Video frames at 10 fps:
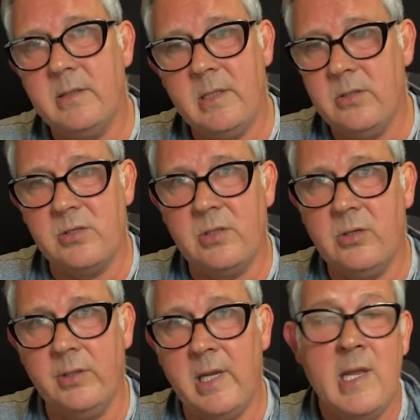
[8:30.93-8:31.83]
It doesn't
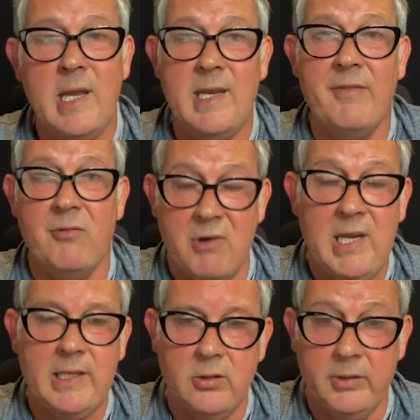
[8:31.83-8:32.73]
cut it. It never
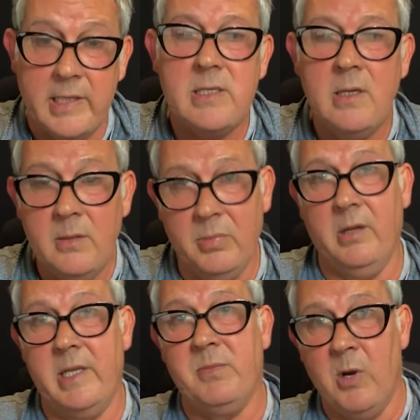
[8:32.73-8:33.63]
really cut it,
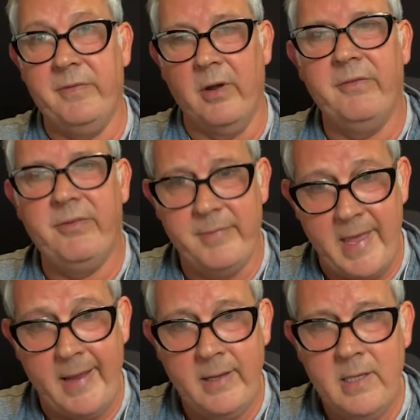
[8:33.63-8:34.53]
but it's moved on from
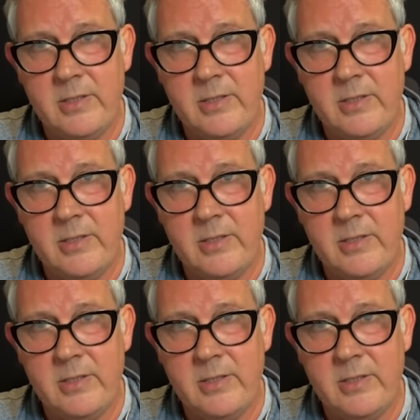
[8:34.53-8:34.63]
there.